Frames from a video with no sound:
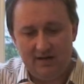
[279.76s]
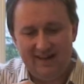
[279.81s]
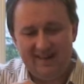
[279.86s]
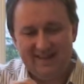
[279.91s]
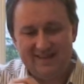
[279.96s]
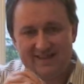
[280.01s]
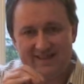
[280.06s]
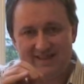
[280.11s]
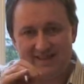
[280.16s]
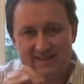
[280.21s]

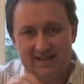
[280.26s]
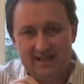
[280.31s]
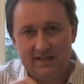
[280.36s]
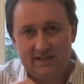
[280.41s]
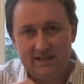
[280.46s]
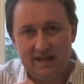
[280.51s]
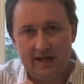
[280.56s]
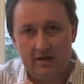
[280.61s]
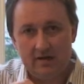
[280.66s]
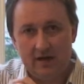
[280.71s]
is to
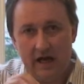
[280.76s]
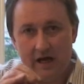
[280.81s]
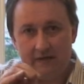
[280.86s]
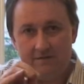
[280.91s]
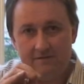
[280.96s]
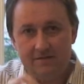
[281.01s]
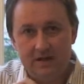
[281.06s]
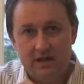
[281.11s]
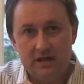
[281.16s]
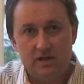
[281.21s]
sit down
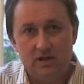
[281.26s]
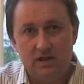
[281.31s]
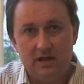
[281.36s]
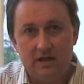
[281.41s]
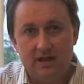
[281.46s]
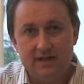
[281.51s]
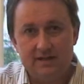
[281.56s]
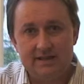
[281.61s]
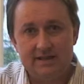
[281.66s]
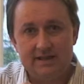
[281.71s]
and
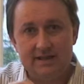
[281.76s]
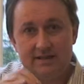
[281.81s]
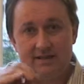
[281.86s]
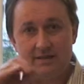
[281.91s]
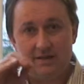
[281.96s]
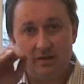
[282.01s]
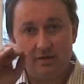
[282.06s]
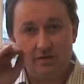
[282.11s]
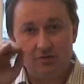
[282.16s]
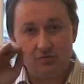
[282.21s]
visualize it
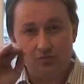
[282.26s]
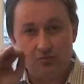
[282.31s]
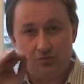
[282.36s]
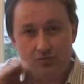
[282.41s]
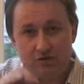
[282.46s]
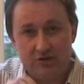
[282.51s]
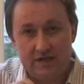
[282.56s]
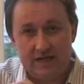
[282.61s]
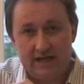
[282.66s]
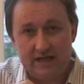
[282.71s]
as though it's
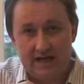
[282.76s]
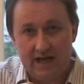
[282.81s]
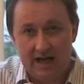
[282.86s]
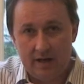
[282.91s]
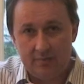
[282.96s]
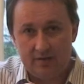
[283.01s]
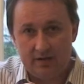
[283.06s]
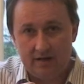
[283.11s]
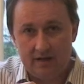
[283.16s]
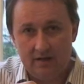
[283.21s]
really
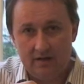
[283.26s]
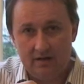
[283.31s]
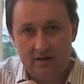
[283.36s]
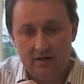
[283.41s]
happening.